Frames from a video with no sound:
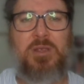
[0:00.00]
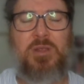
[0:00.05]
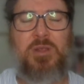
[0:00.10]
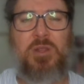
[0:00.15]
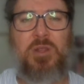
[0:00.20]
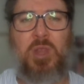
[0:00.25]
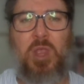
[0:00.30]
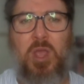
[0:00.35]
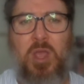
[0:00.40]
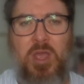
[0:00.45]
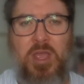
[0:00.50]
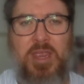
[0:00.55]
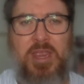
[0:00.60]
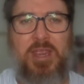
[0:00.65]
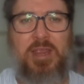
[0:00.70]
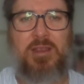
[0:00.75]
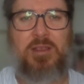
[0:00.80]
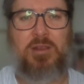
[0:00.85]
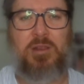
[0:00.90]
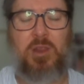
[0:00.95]

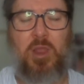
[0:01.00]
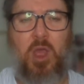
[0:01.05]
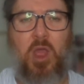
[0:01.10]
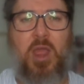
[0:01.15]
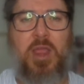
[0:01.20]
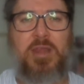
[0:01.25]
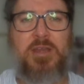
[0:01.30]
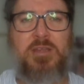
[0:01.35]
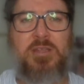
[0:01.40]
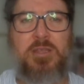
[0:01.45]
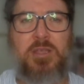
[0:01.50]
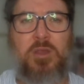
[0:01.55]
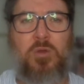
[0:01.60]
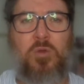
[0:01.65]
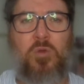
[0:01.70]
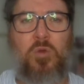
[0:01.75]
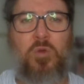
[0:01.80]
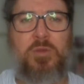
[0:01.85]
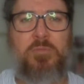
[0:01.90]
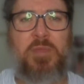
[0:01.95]
lying to the
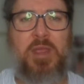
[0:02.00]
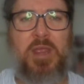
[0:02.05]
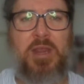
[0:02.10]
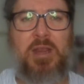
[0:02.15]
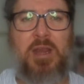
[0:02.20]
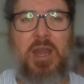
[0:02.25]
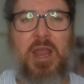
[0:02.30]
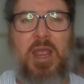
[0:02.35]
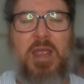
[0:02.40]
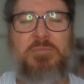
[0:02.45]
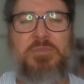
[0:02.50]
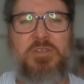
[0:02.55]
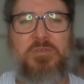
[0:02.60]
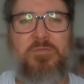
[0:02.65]
court about claims